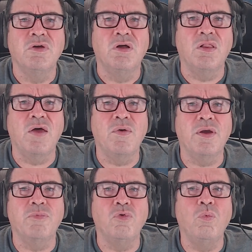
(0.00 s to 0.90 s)
allowing
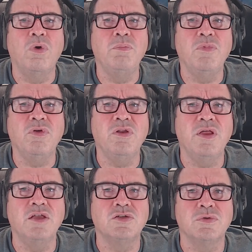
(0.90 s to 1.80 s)
up to 1 million
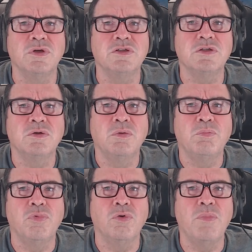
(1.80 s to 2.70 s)
entries
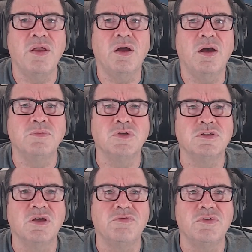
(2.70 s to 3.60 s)
per meta-object
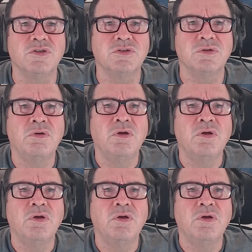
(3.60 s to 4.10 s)
definition.